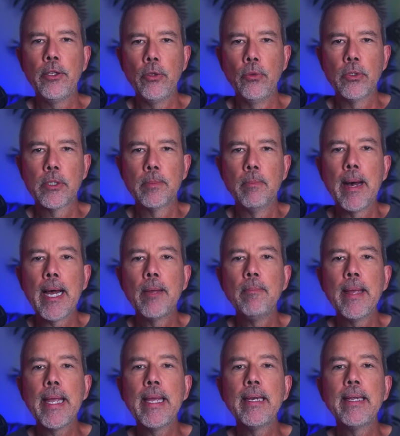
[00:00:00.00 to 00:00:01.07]
use, my
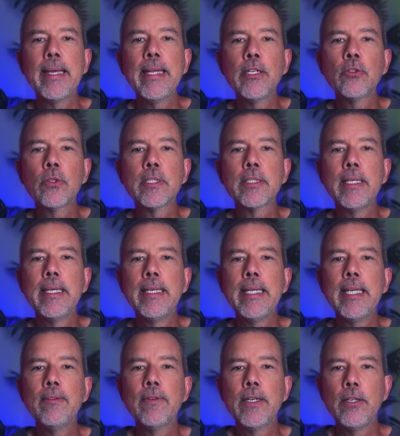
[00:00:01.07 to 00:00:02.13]
main interest in
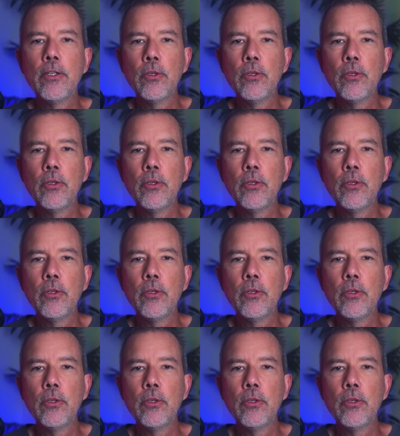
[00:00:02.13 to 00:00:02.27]
even